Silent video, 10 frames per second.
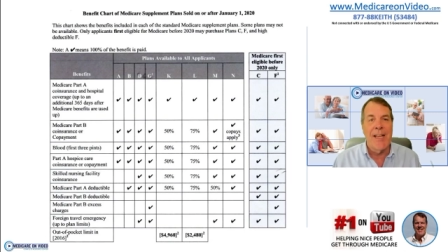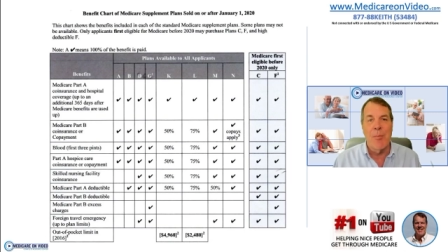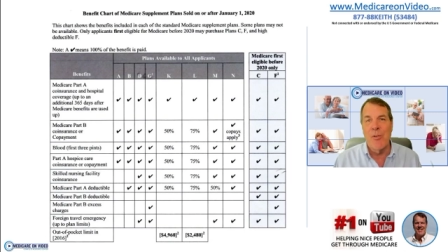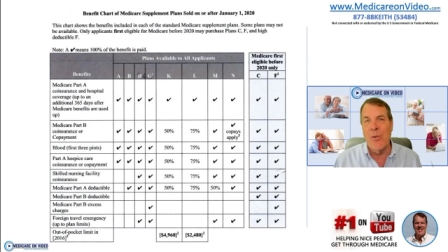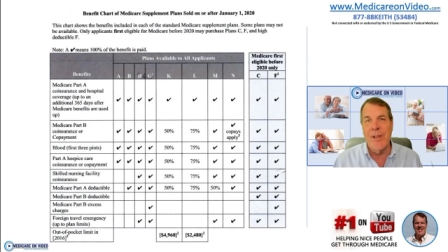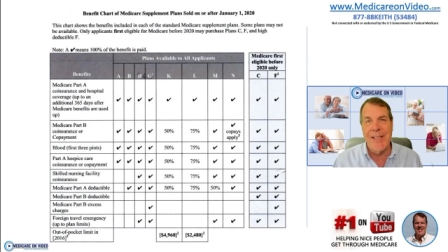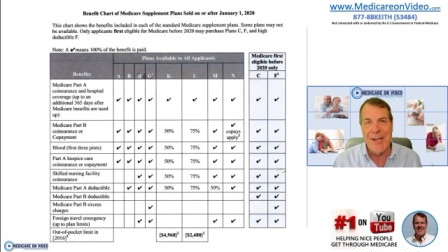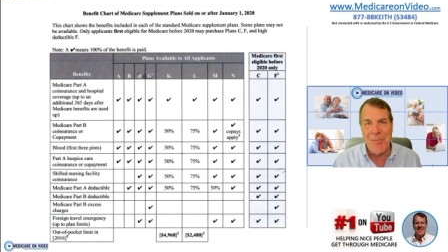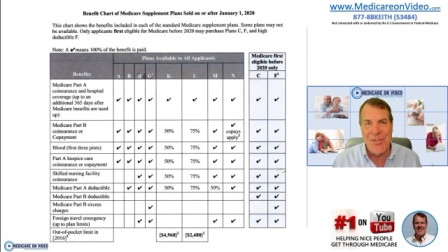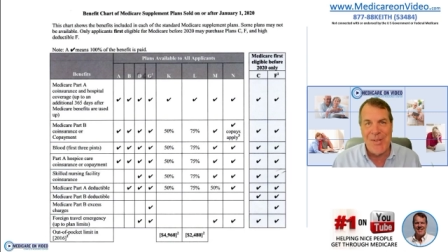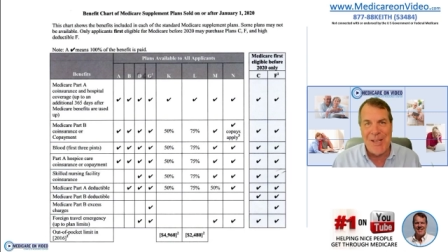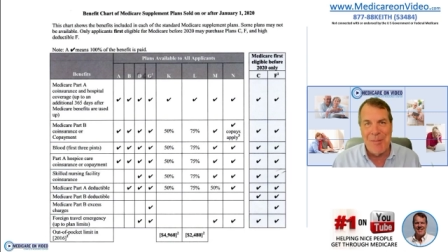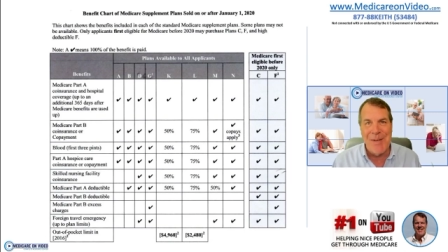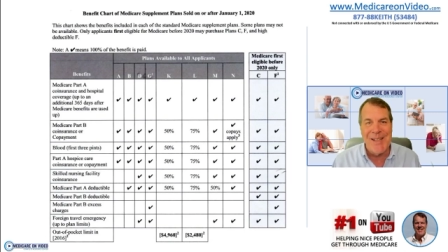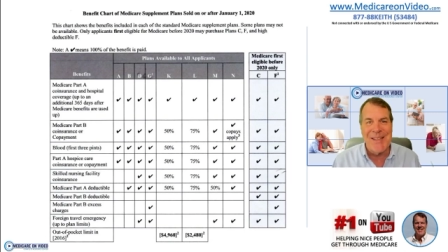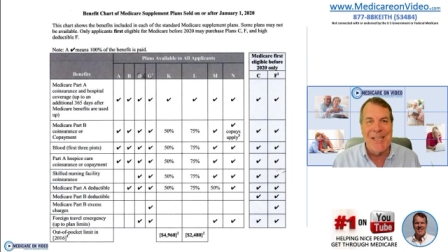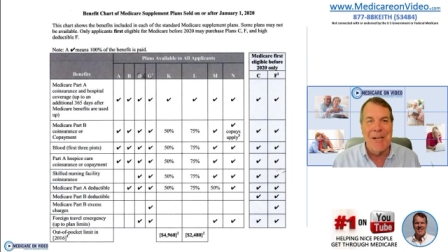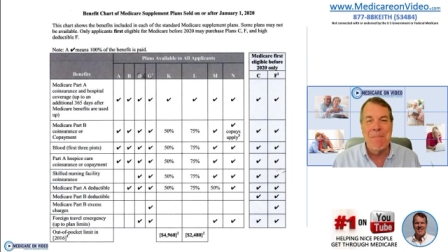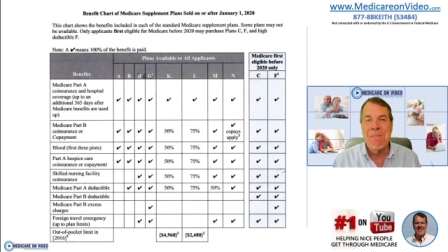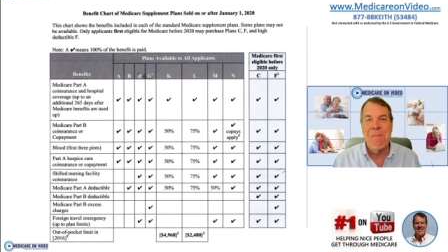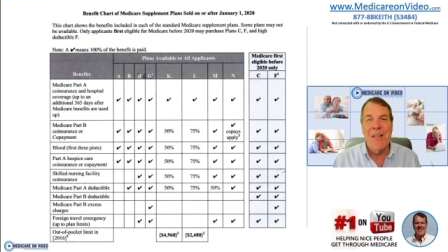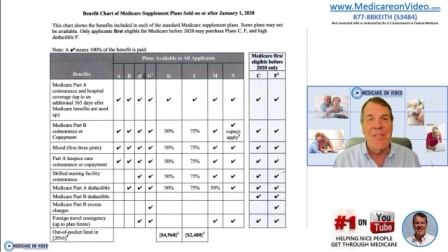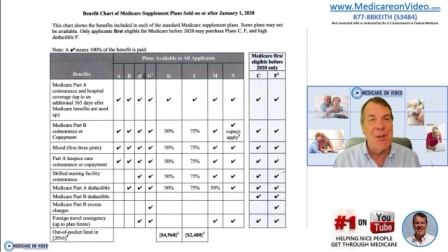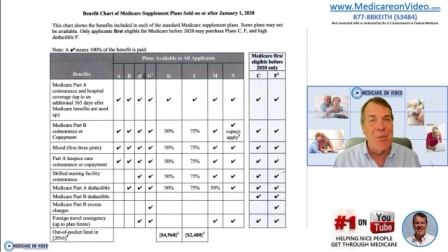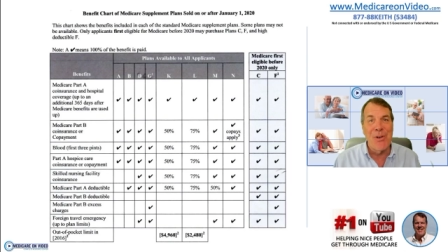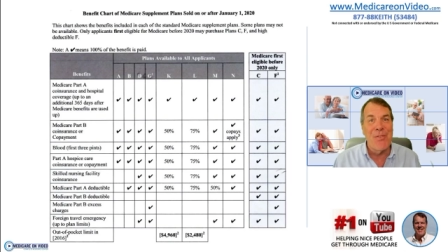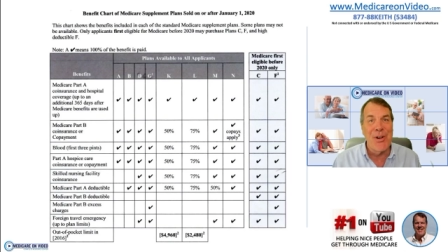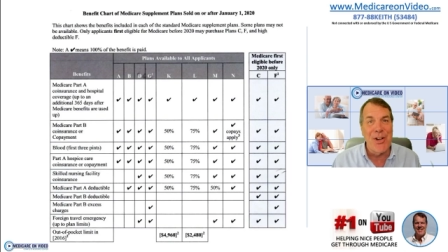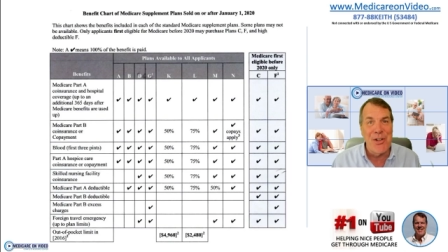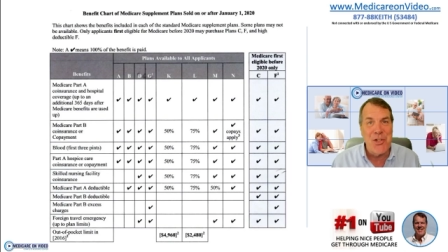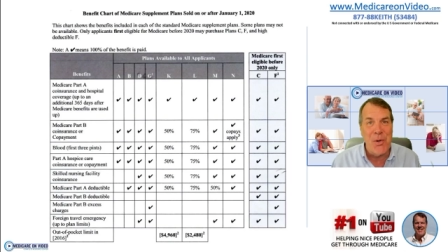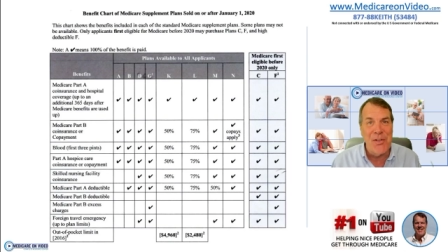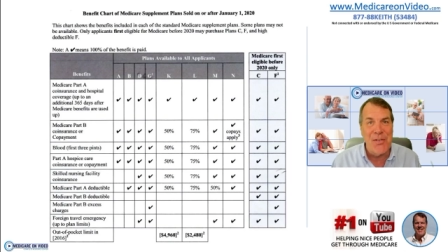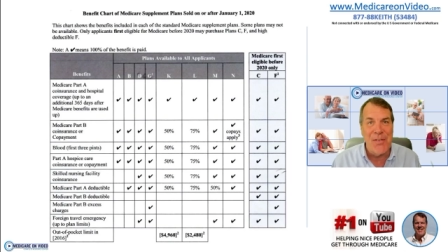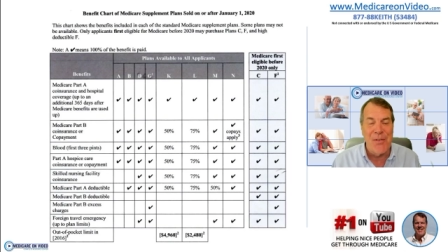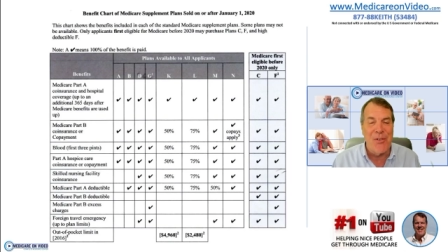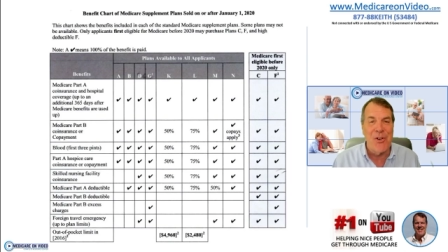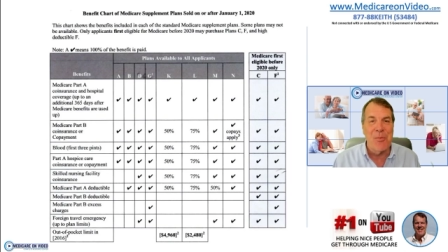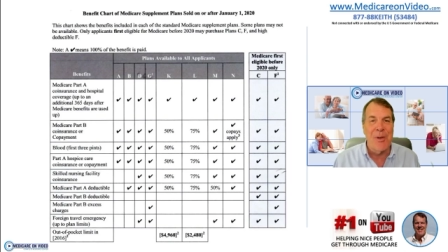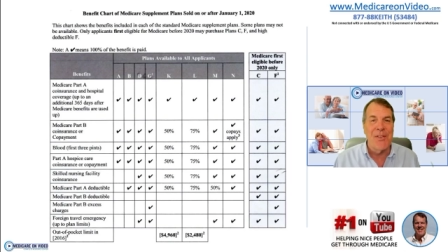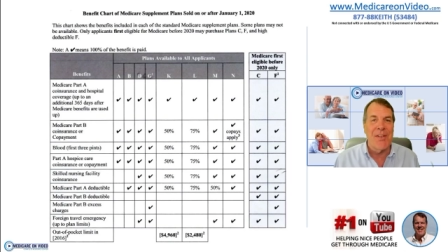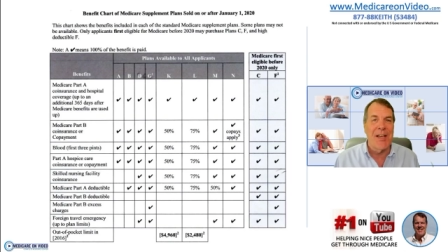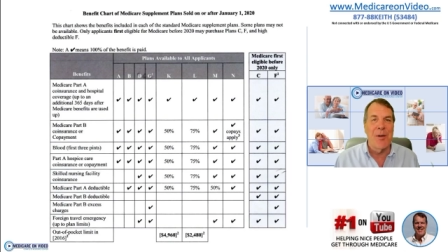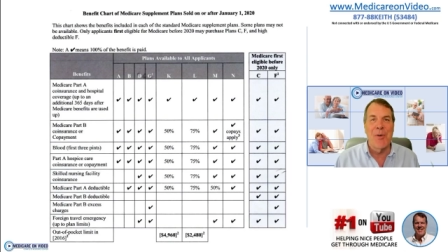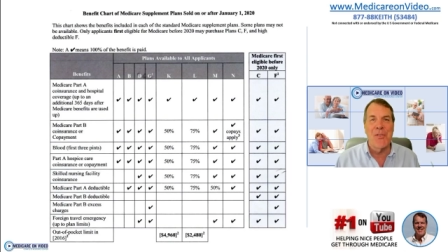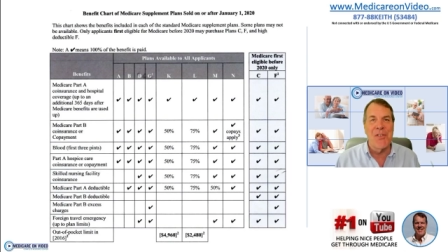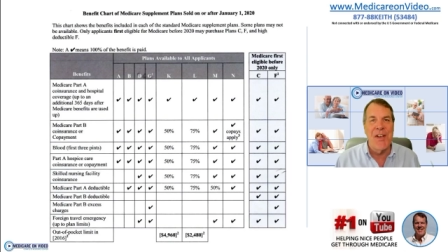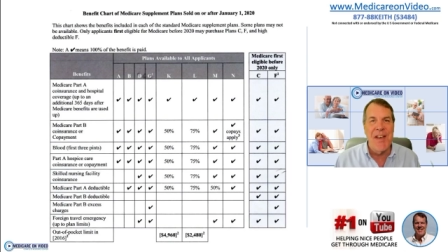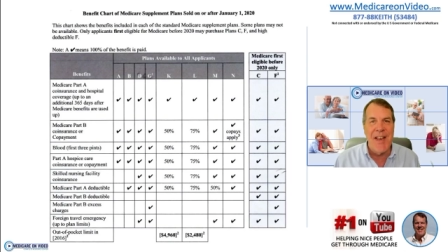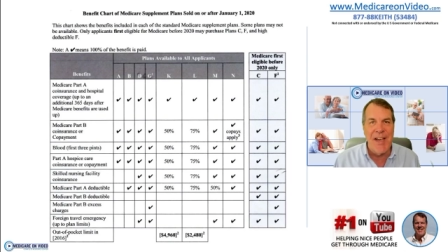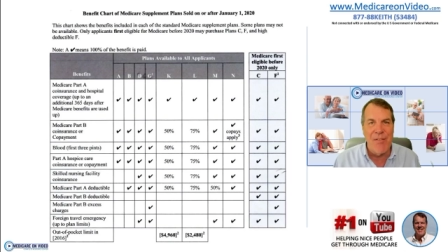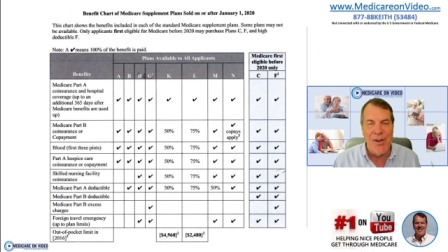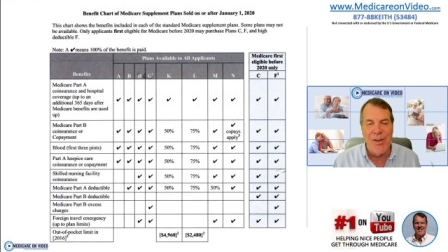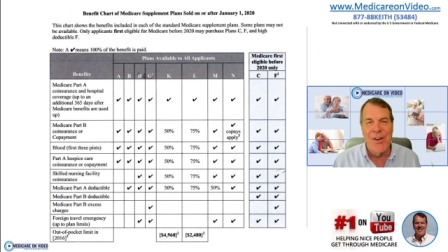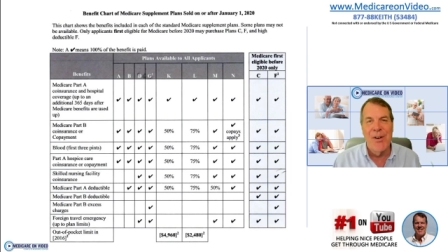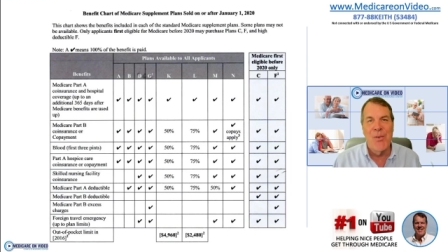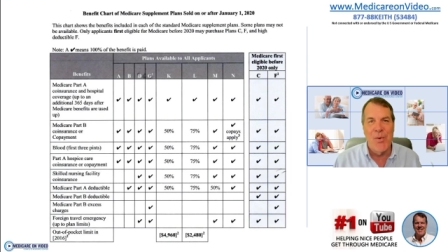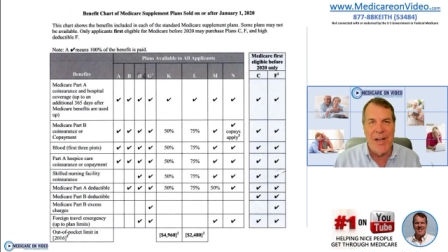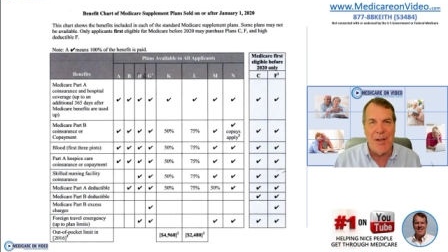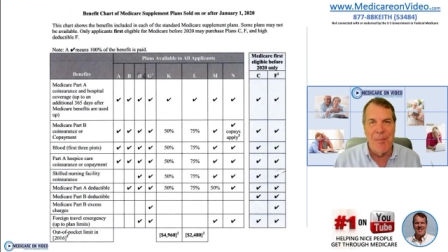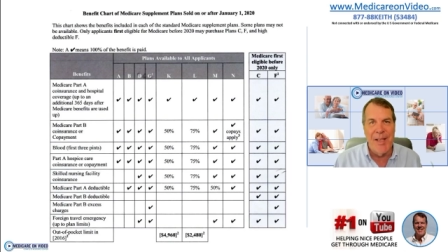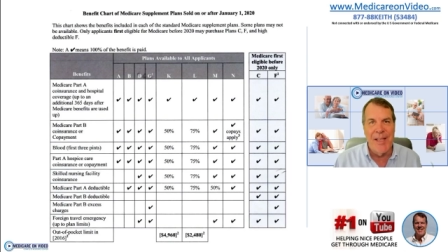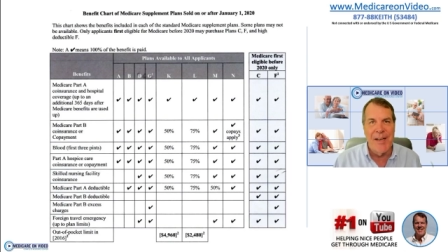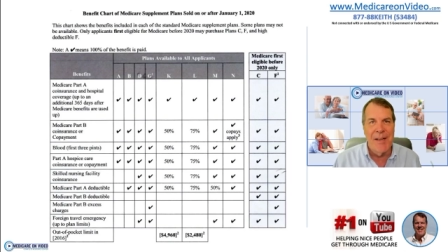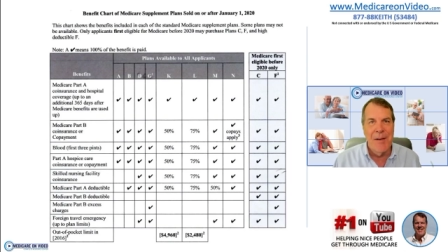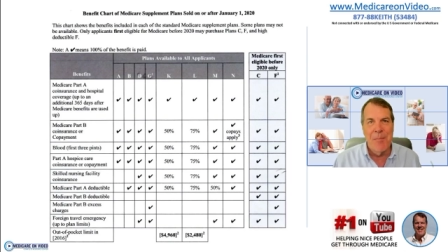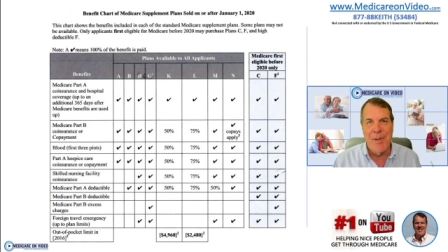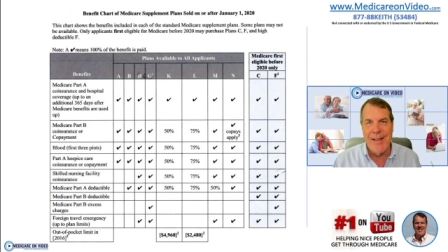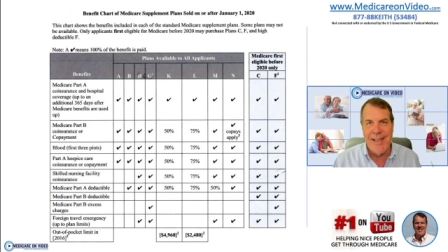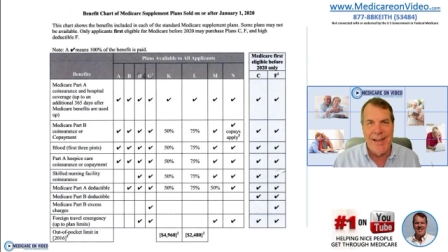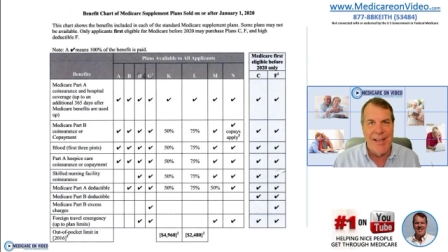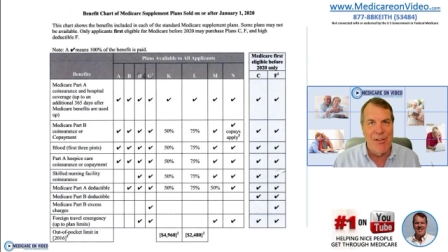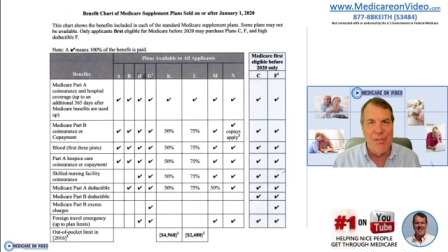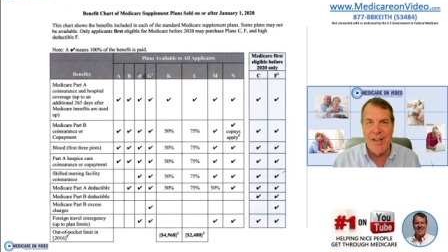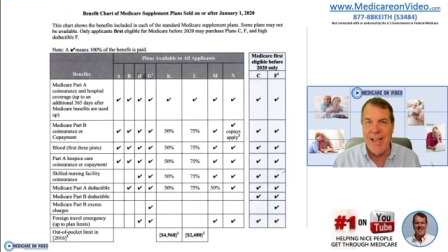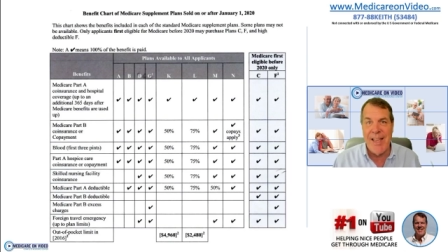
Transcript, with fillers: Now, before you get upset about that, they weren't very good choices in the first place. I almost never recommend Plan F, and